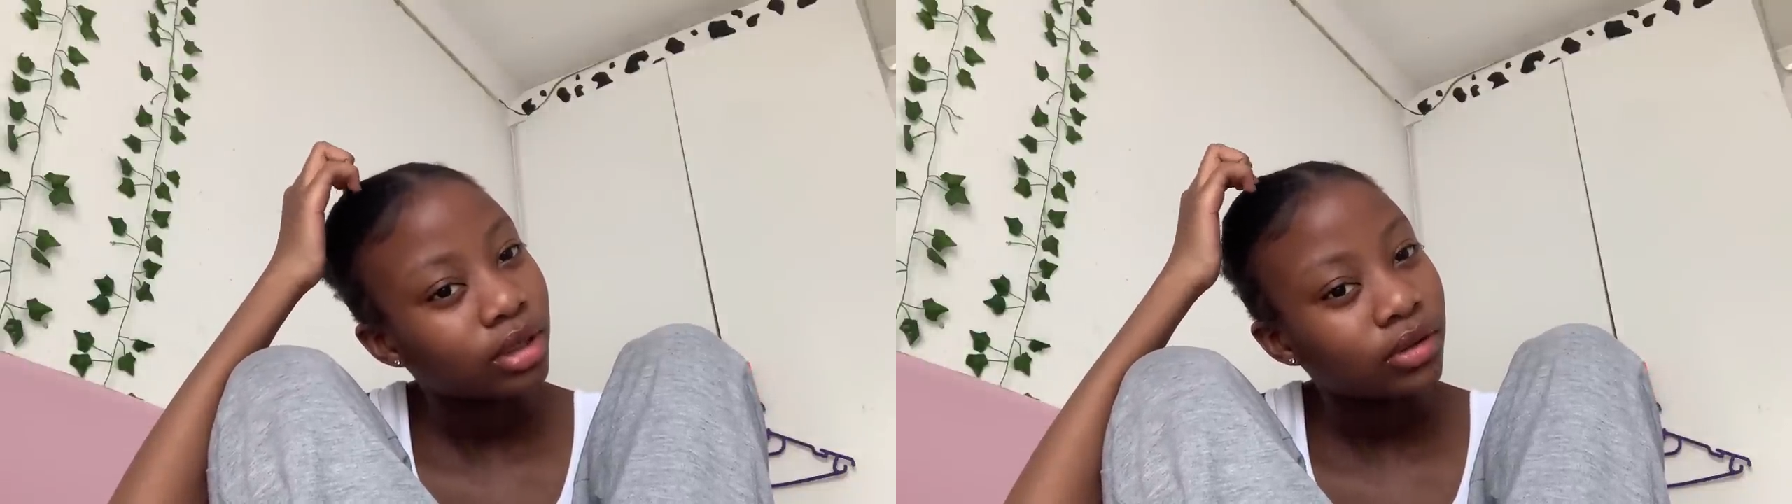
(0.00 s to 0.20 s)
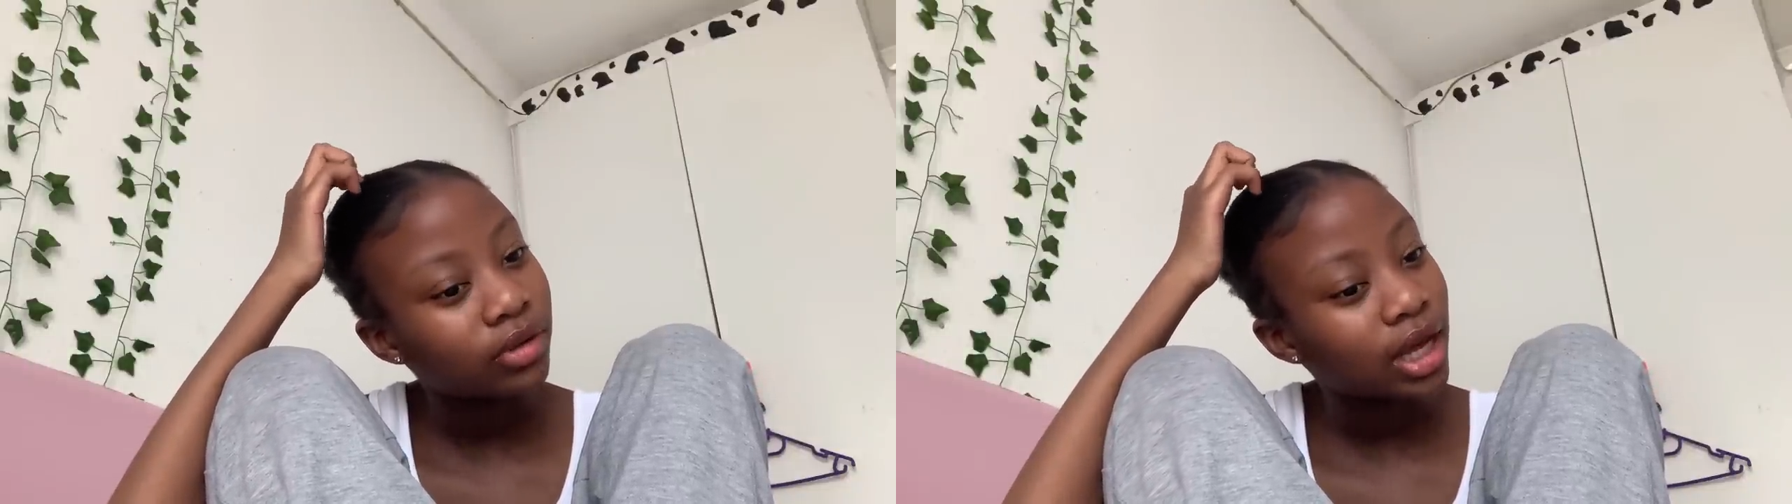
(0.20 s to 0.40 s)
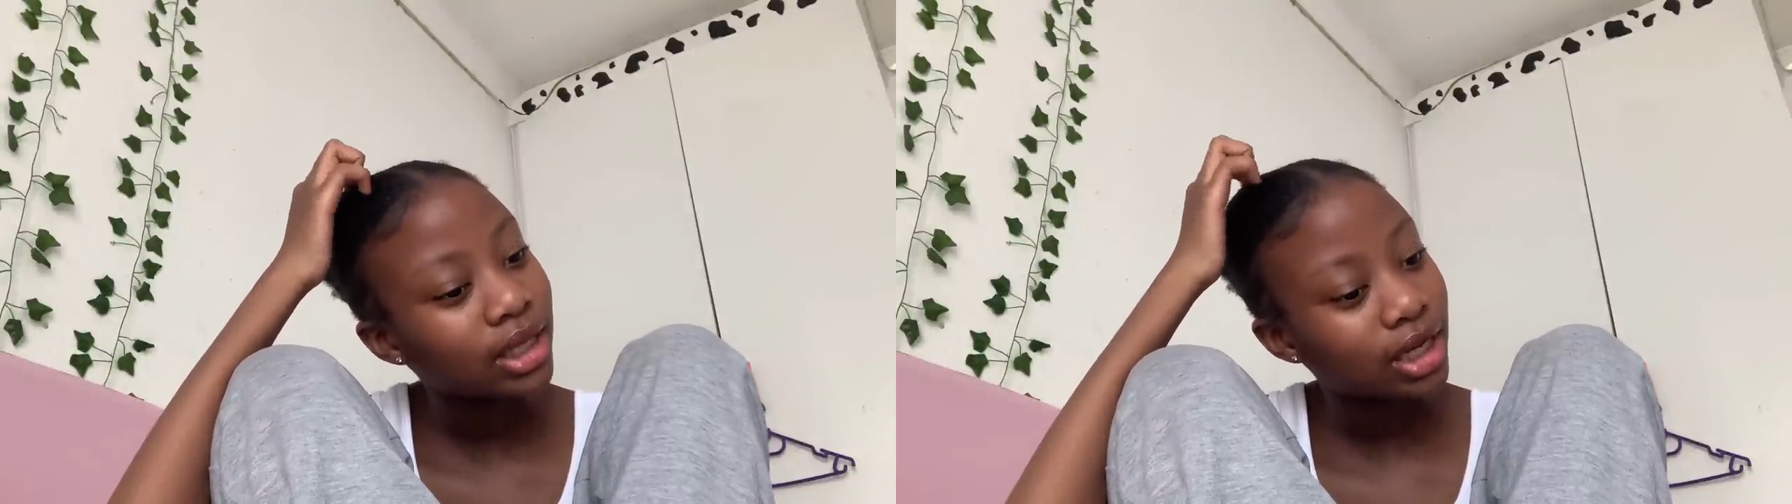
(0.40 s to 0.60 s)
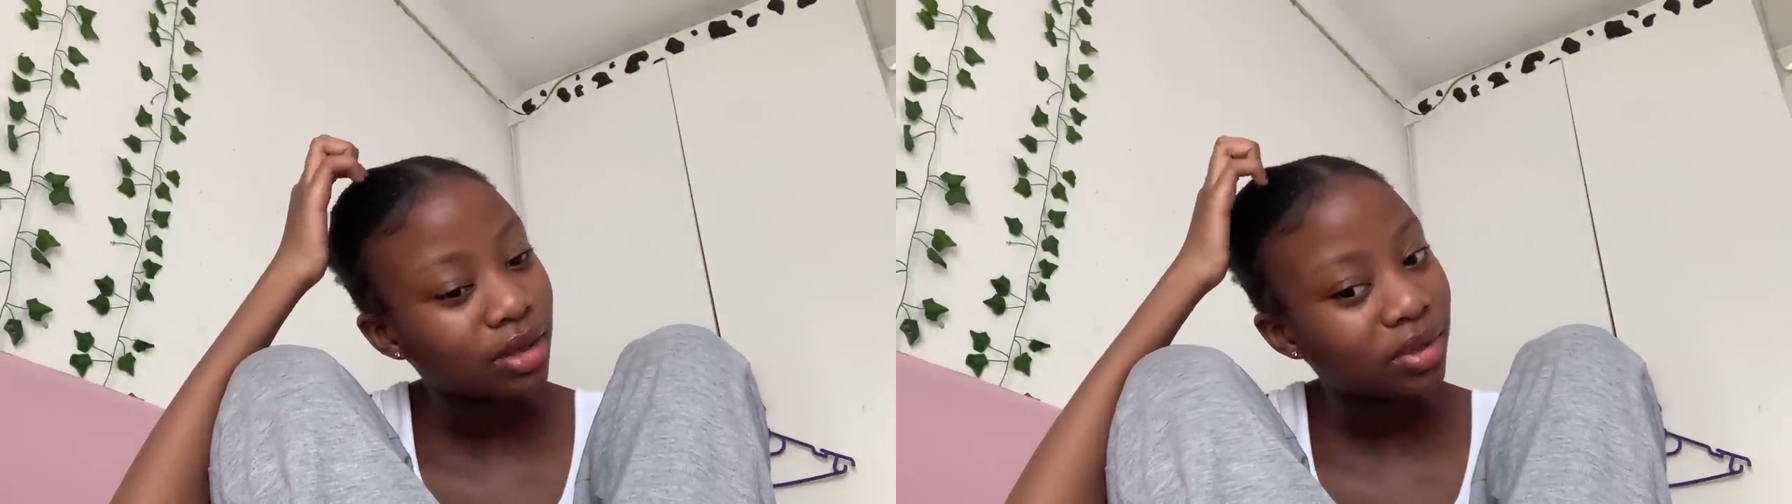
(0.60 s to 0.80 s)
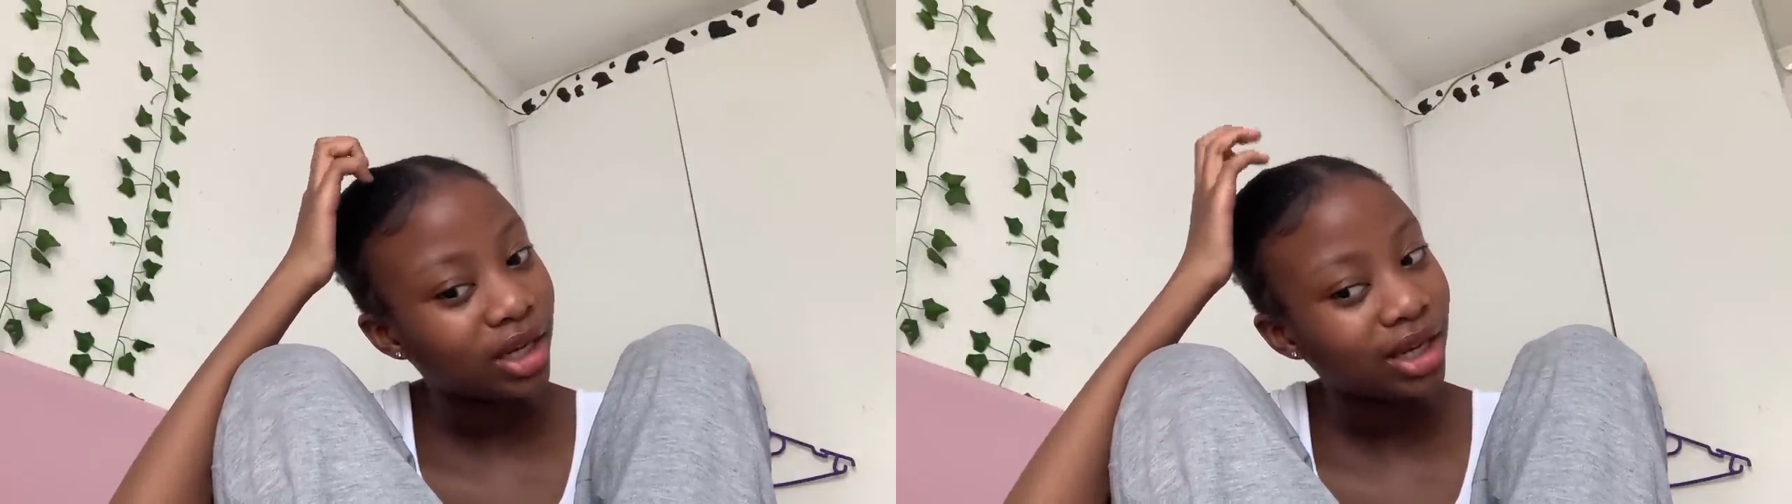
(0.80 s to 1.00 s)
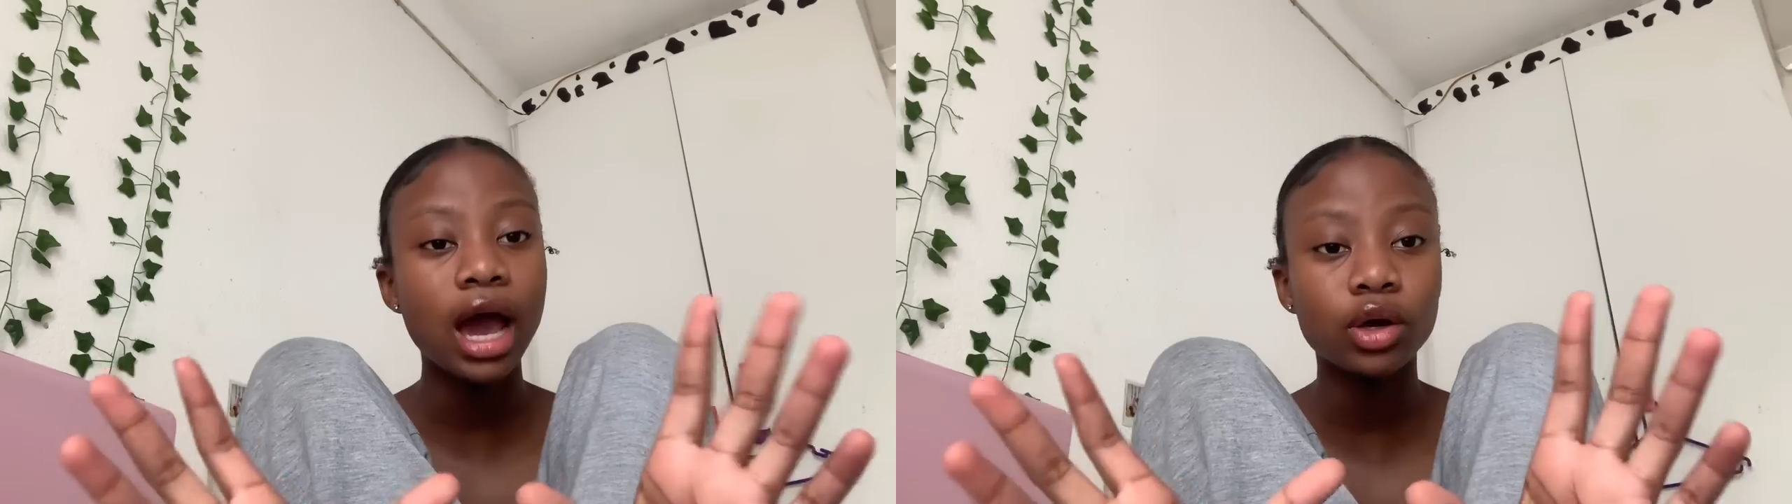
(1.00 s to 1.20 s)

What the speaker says: if you guys get me. I